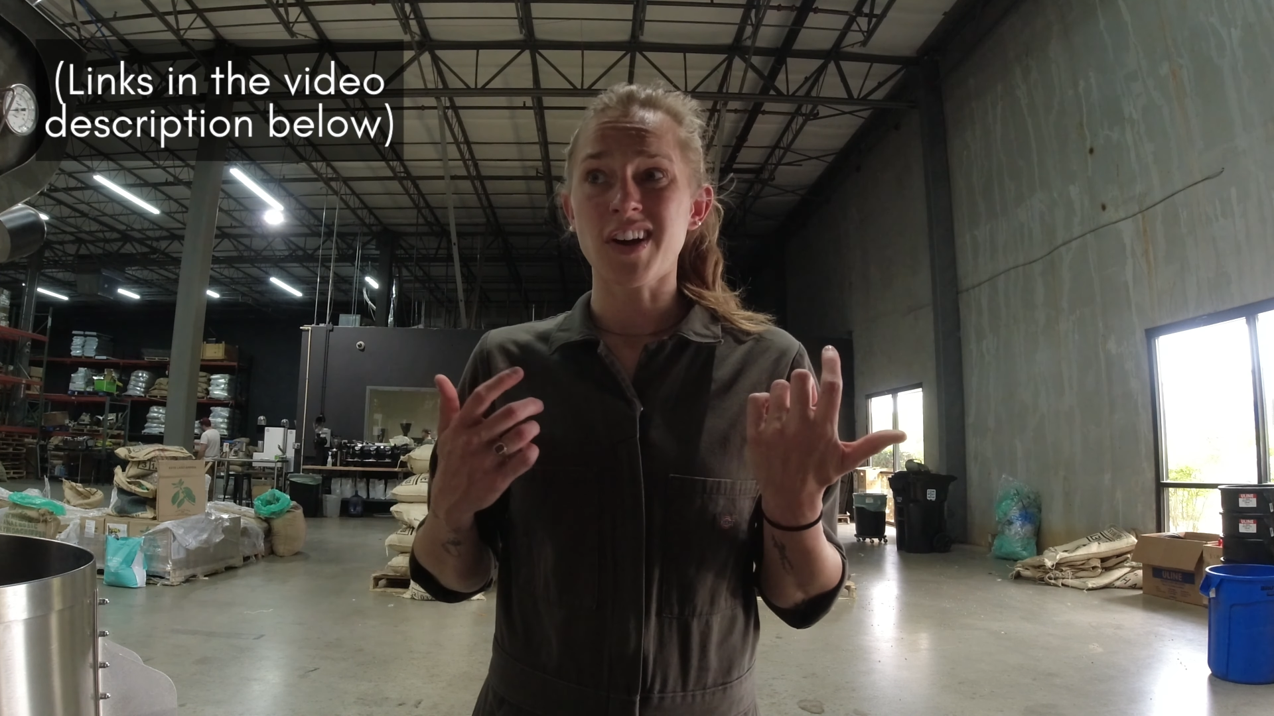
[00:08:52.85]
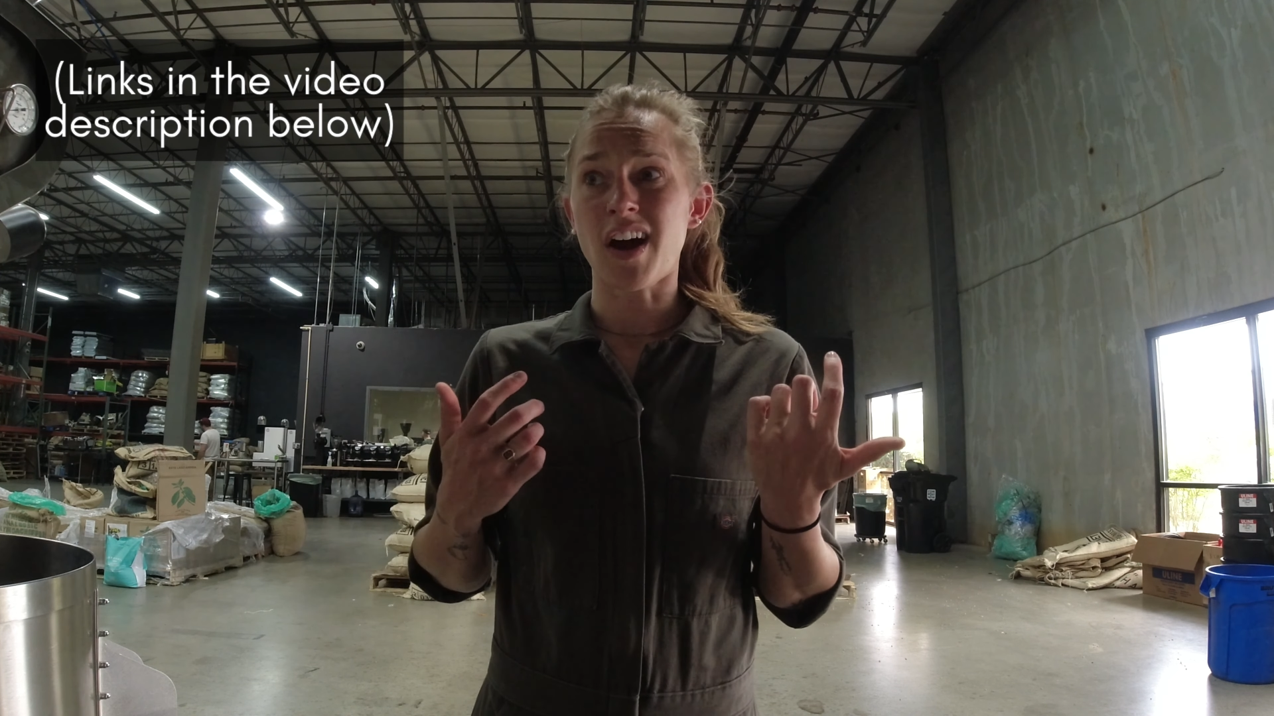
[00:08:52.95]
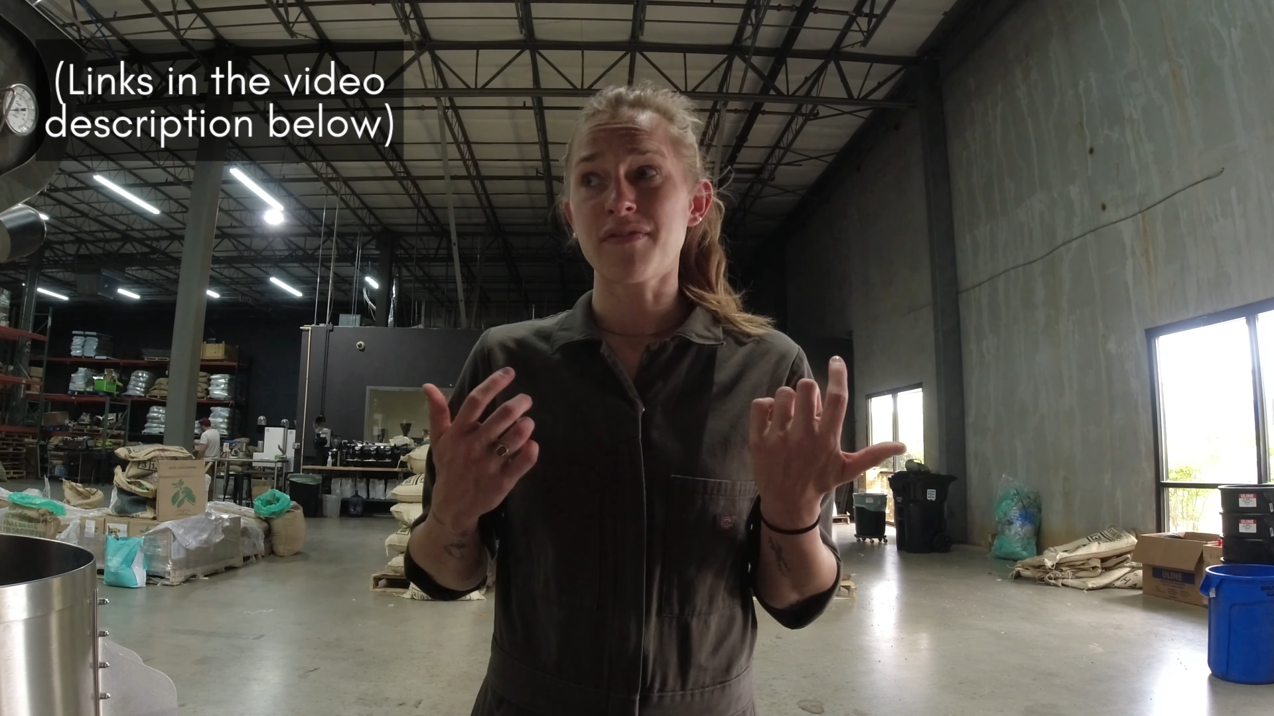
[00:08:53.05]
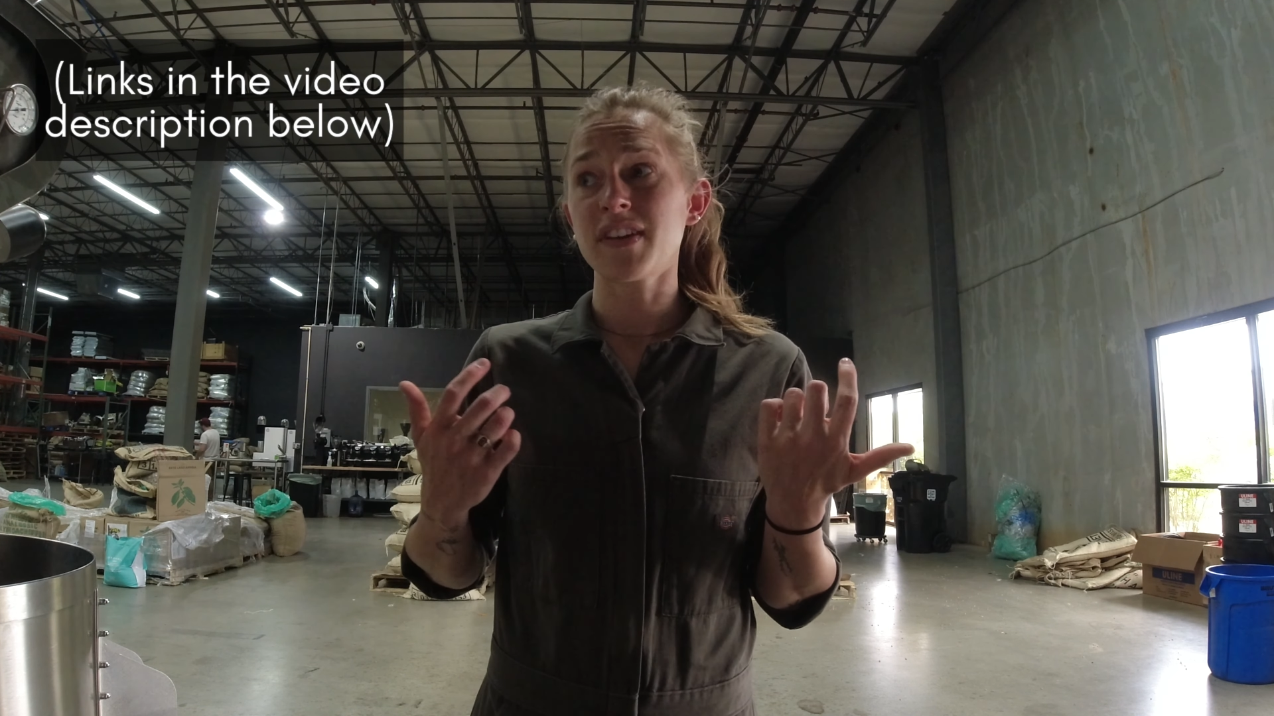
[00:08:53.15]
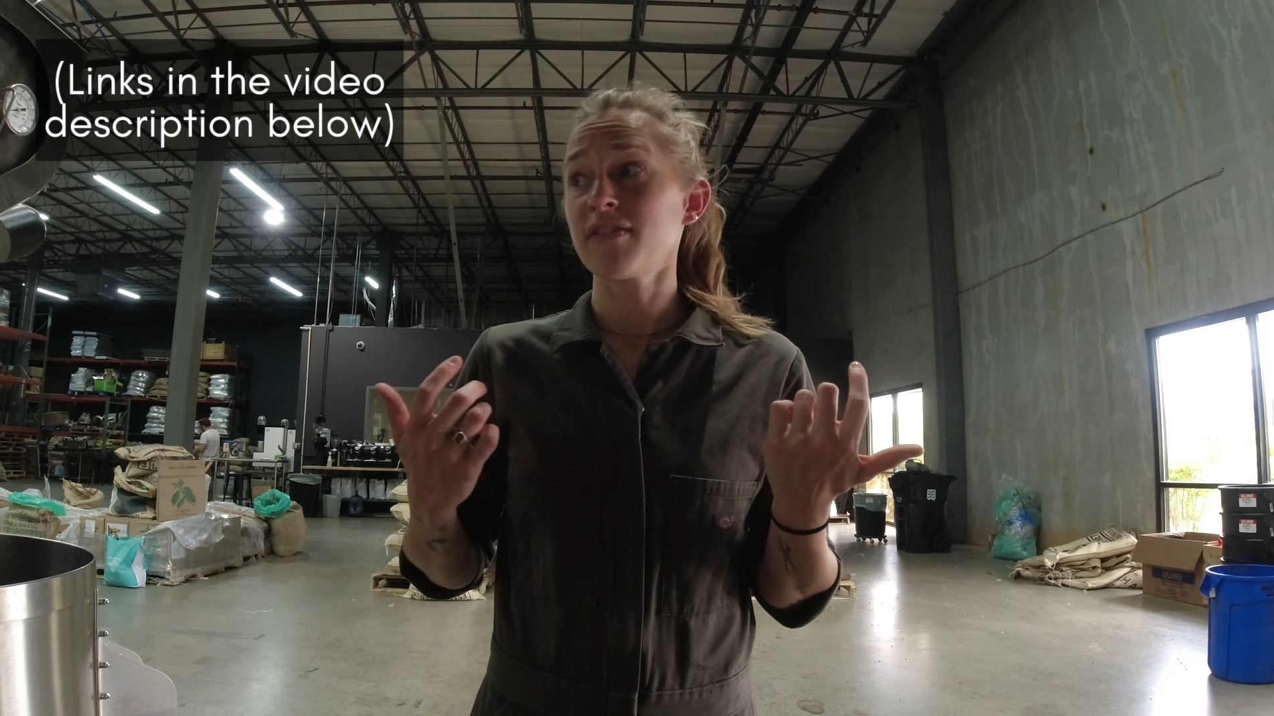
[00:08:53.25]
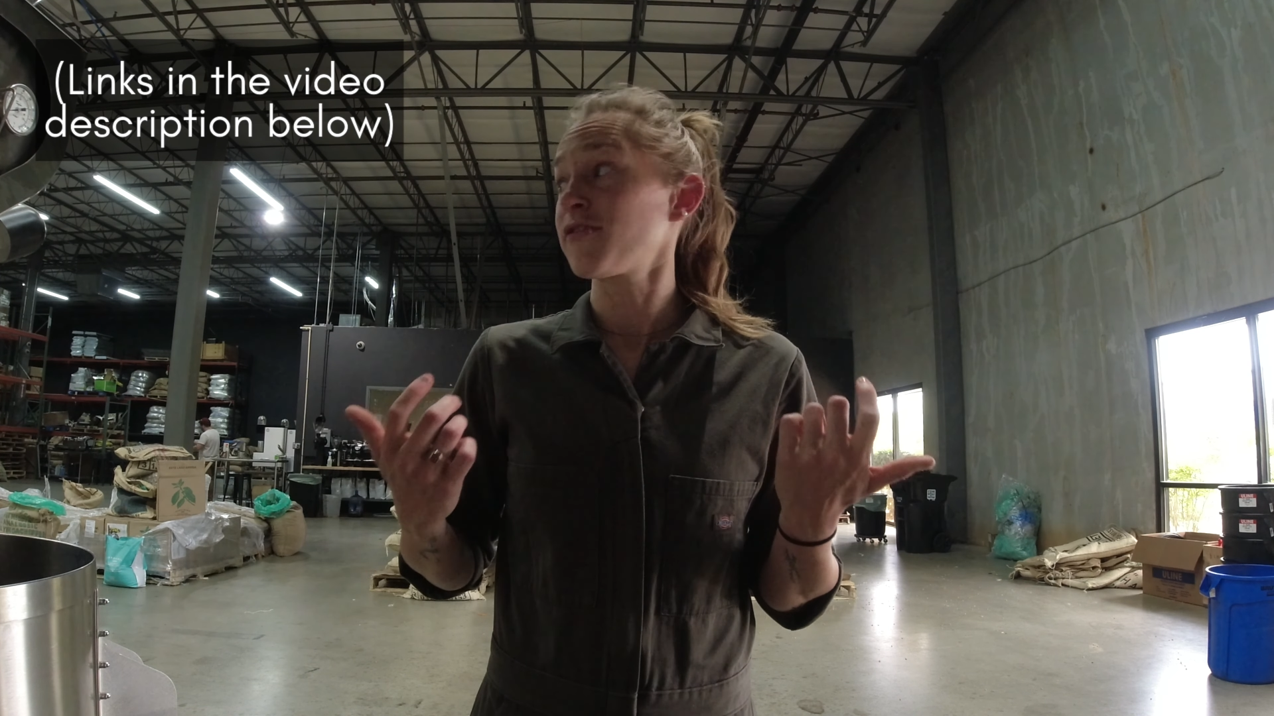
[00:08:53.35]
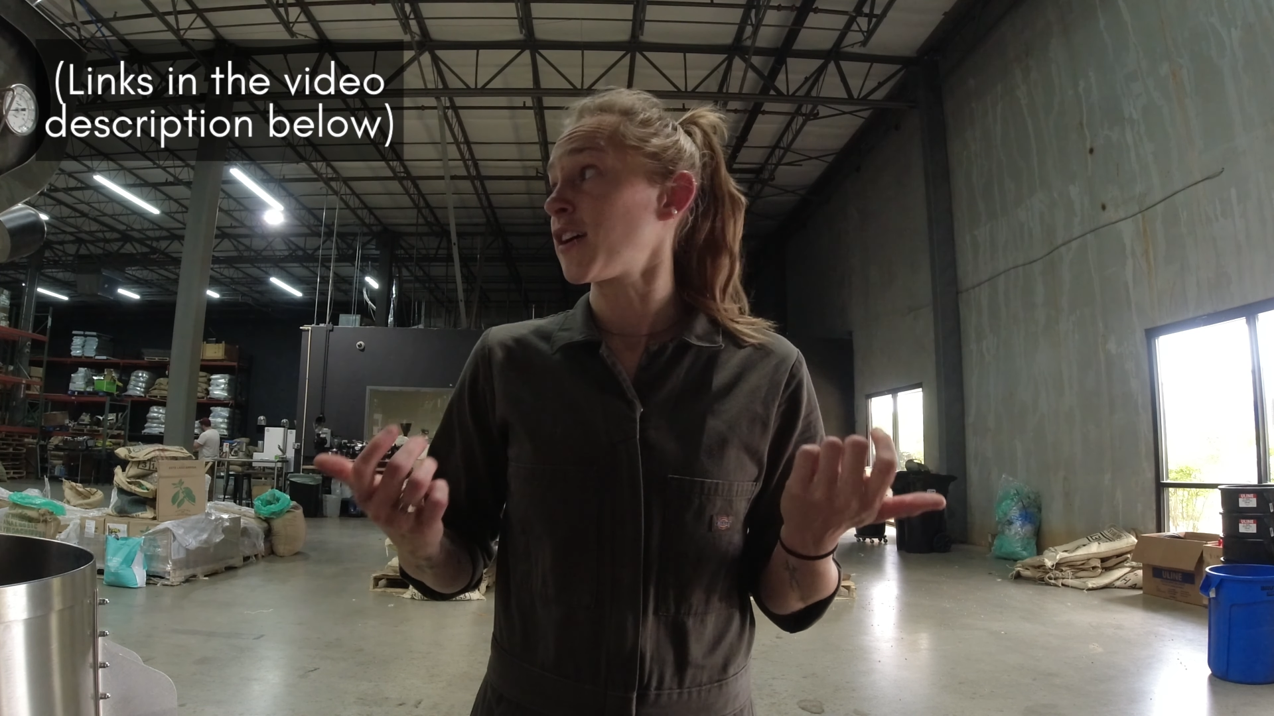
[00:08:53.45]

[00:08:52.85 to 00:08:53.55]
coffee